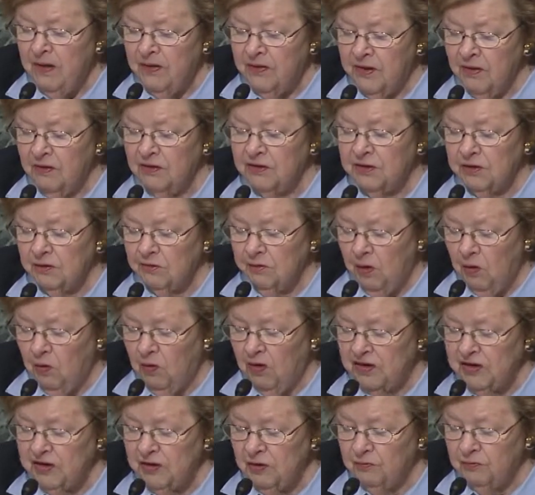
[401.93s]
There is a
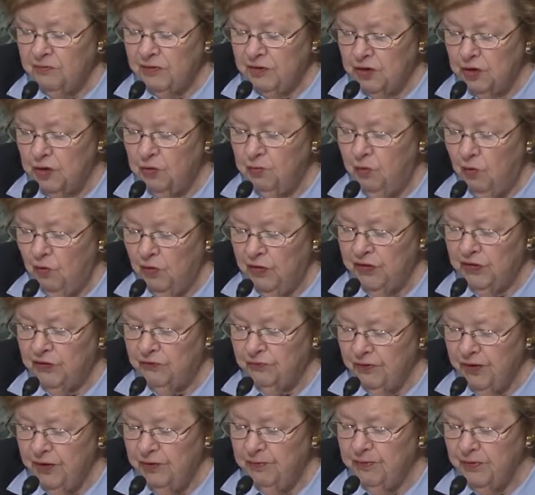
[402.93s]
request of
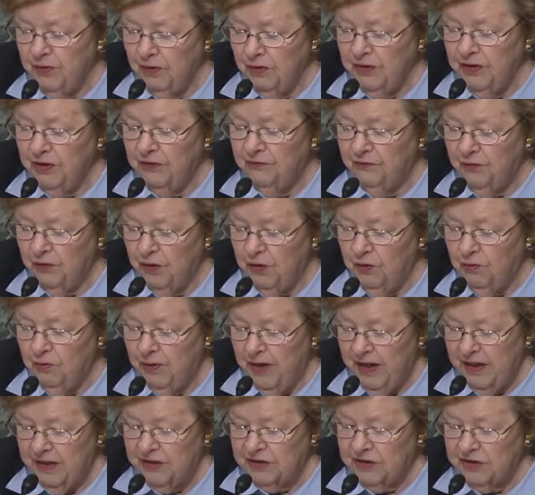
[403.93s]
$2.3 billion for
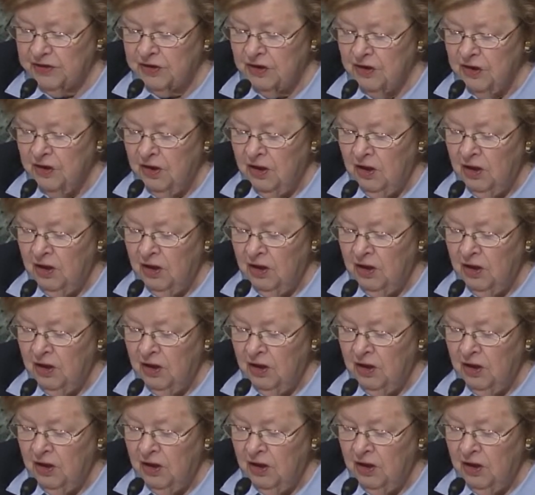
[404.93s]
grants